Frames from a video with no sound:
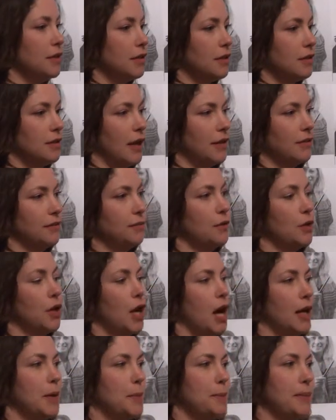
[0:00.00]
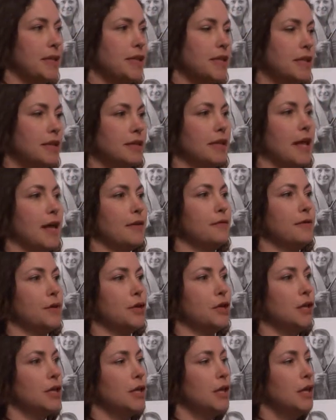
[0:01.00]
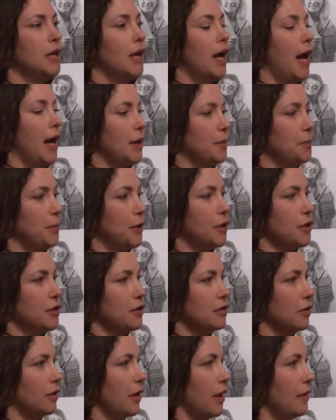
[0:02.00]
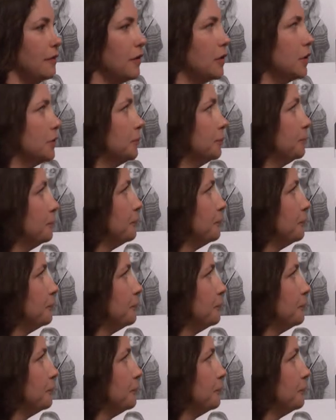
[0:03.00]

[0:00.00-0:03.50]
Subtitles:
successful on a business level and a personal level.